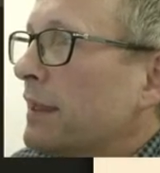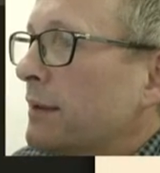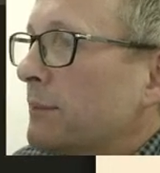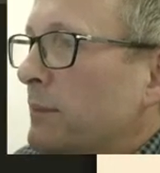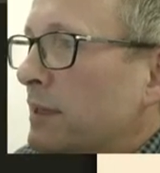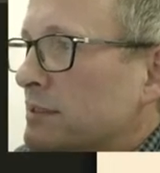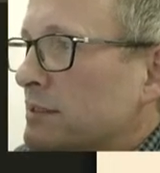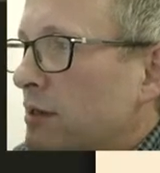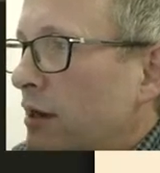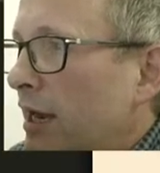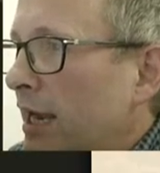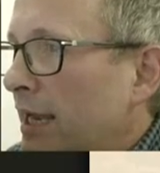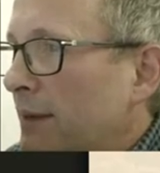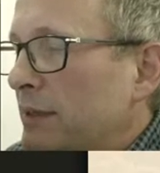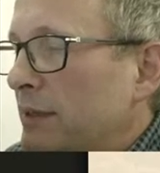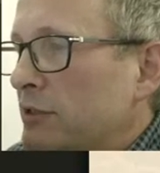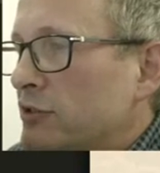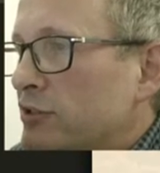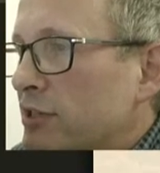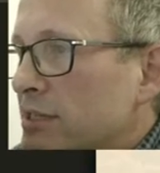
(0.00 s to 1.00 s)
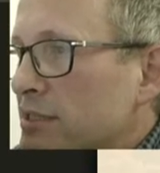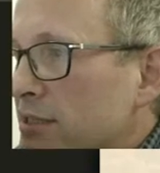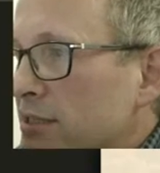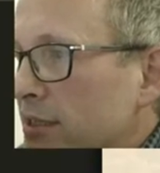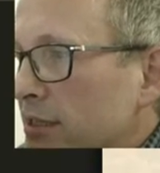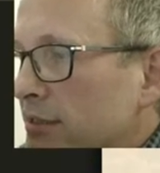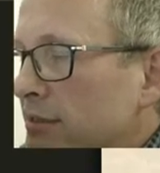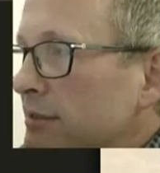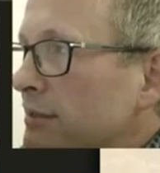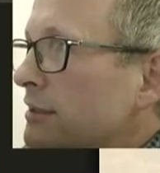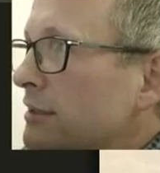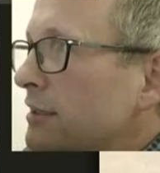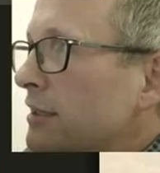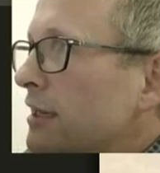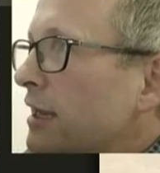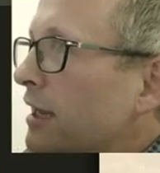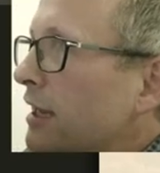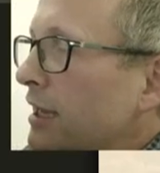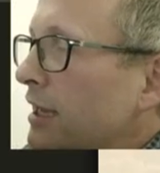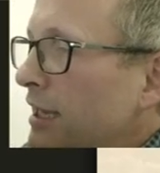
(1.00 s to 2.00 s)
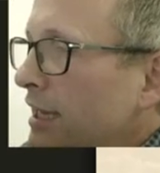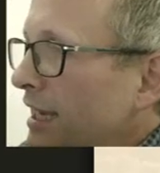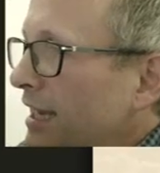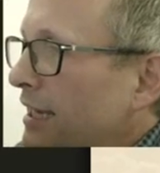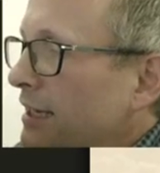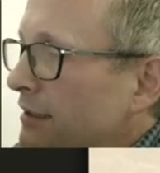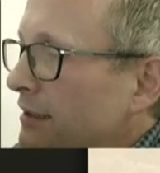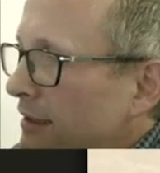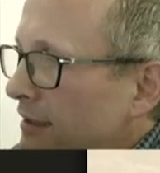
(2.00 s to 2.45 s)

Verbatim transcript: because I am interested uh, in